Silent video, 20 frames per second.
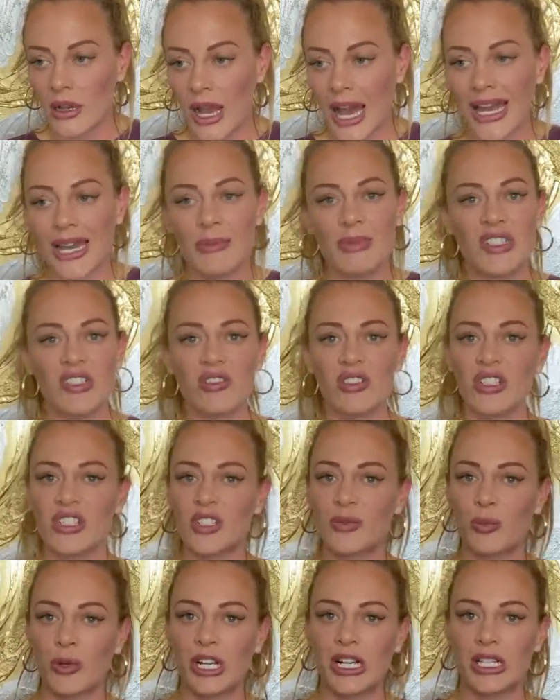And I'm still gonna
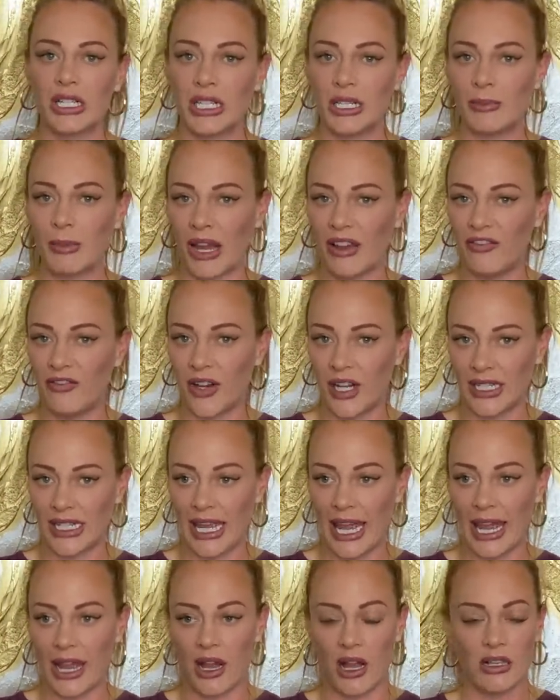sprinkle in my fun
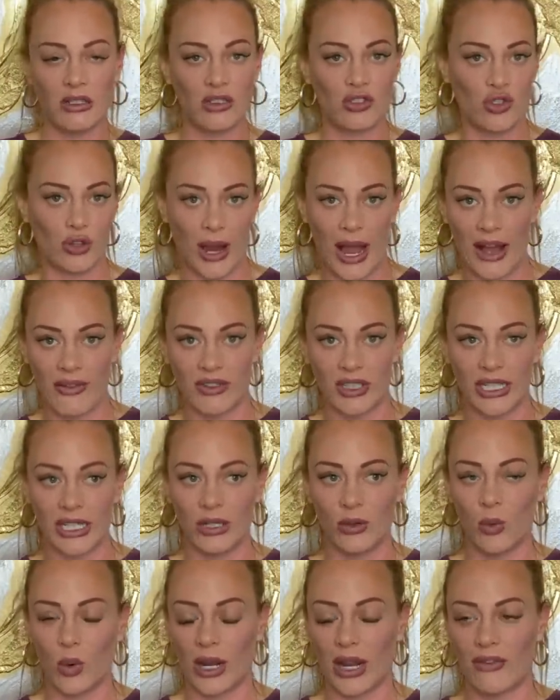chaos,
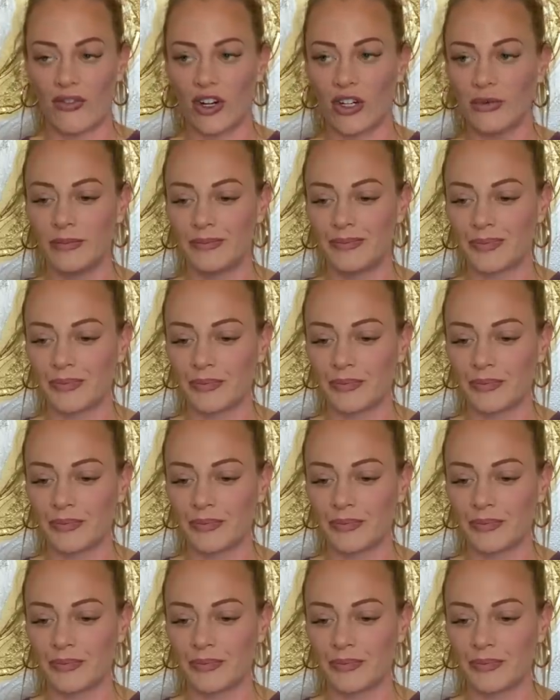traveling, whatever.